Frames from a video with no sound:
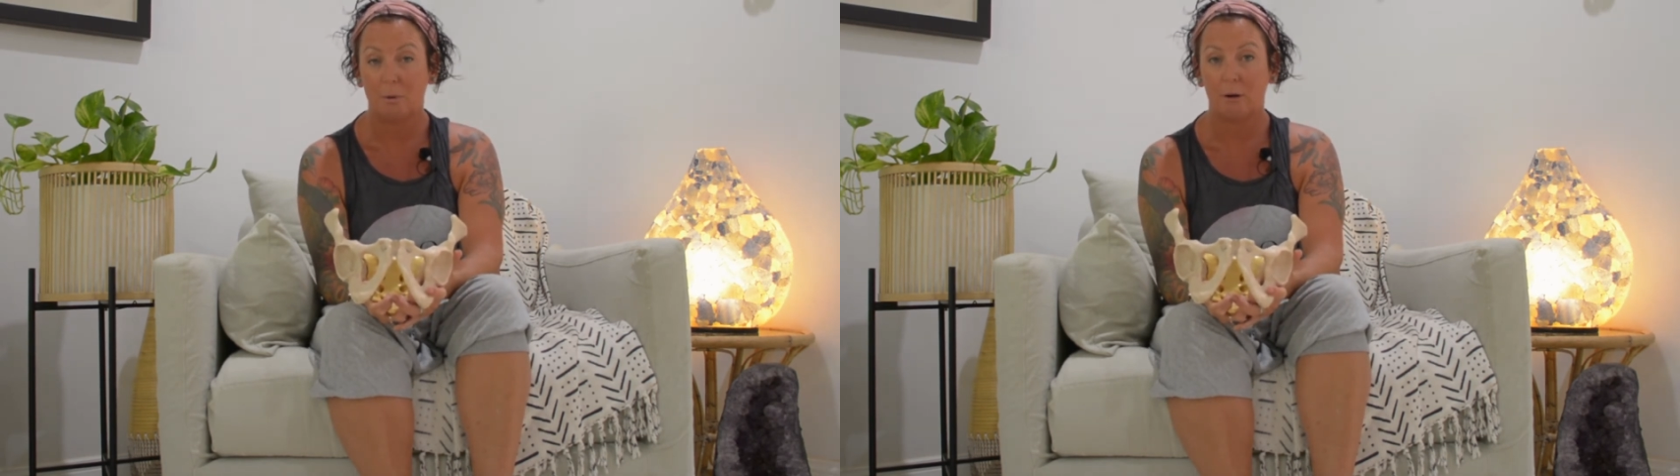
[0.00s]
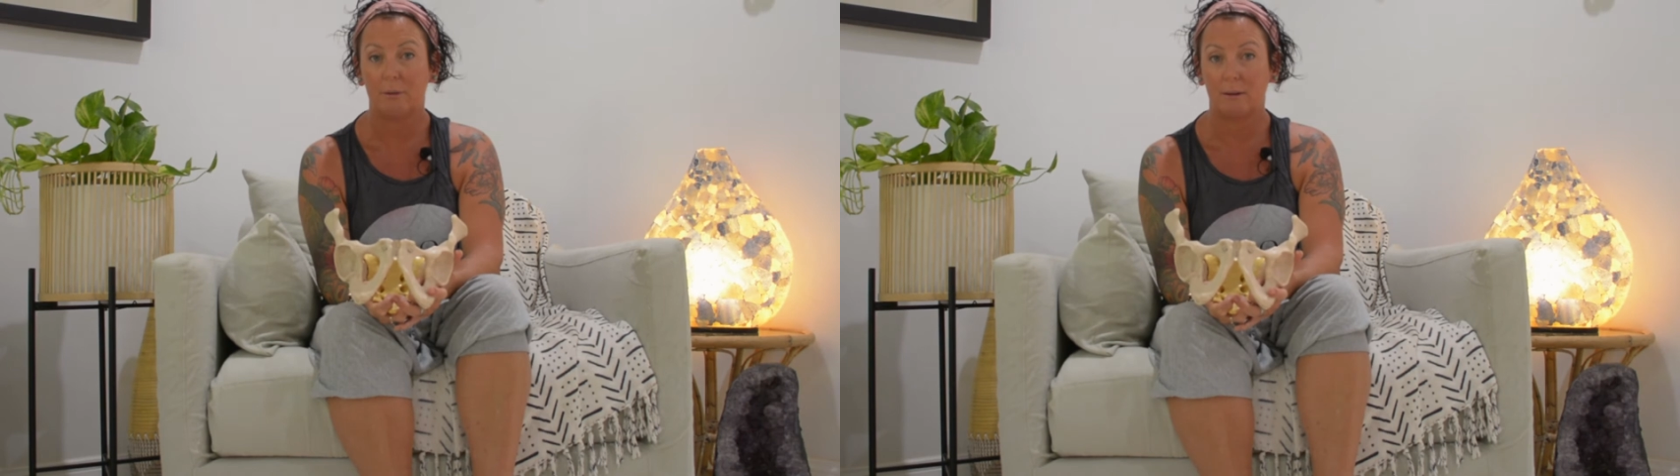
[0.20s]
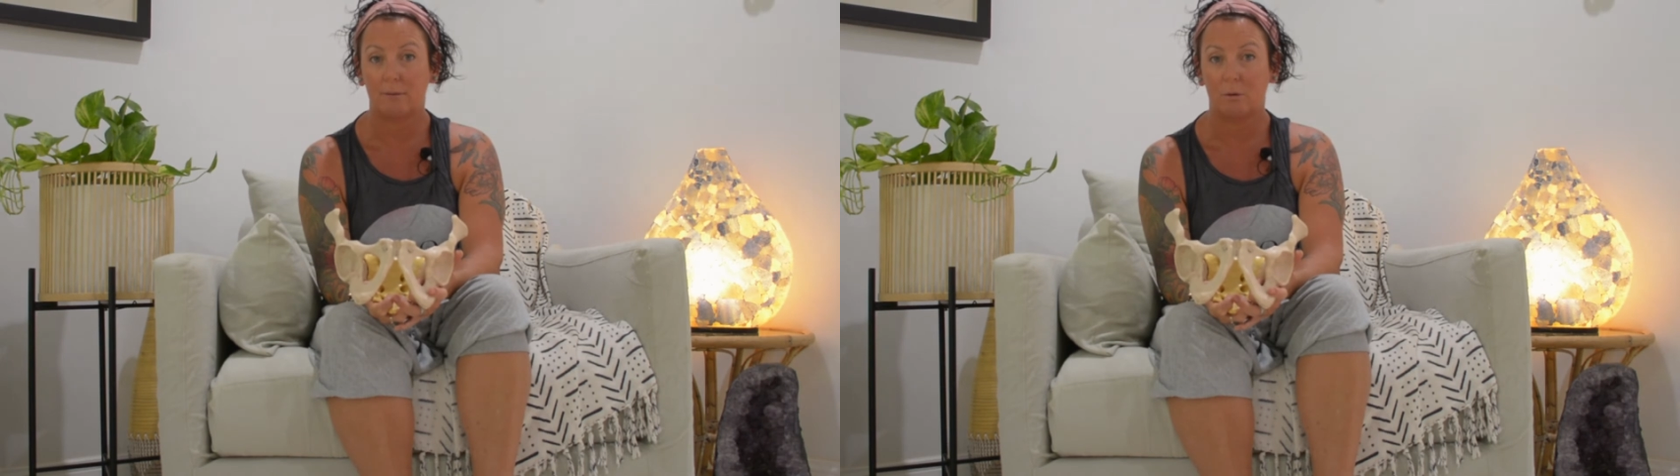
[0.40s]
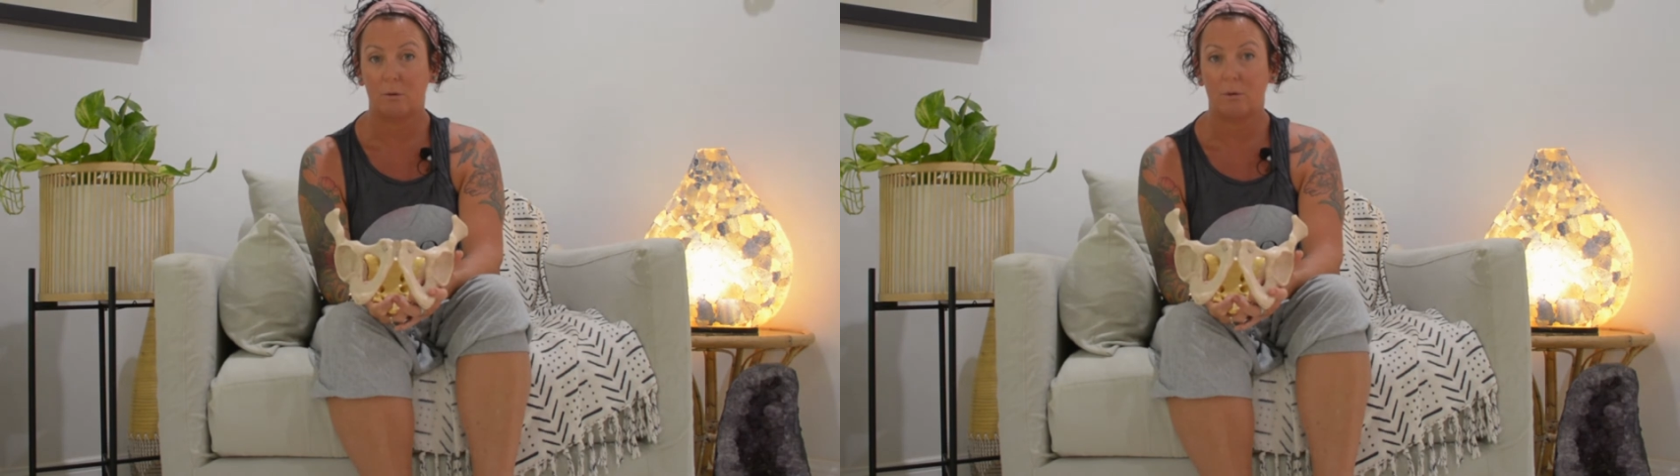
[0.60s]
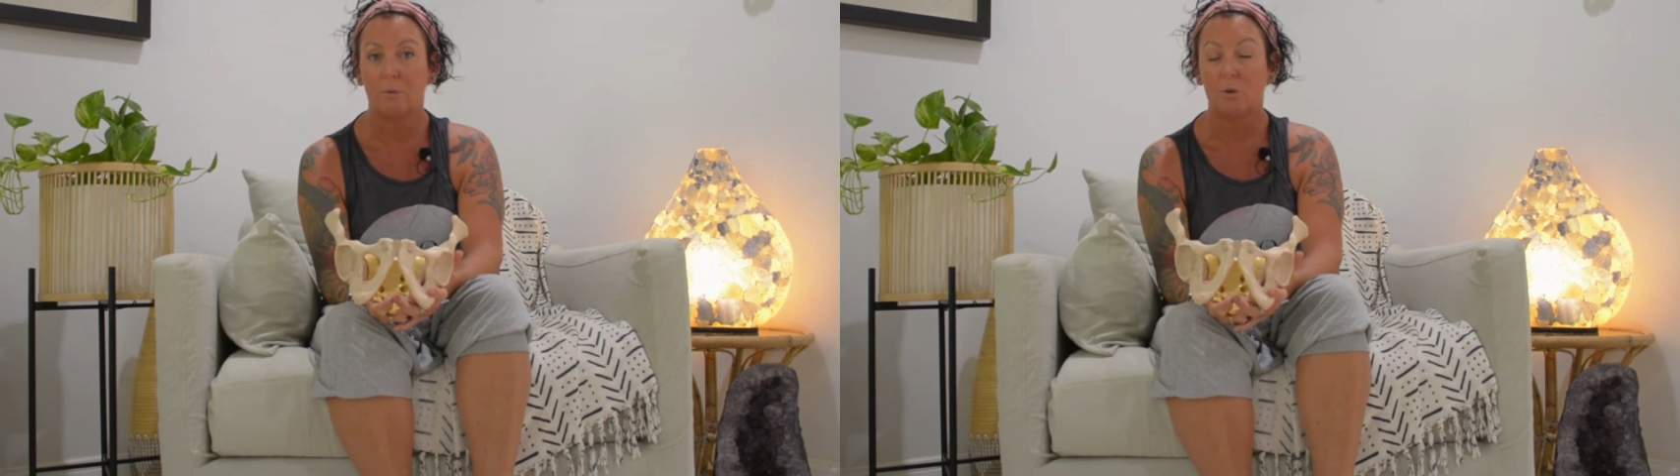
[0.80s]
pelvic floor,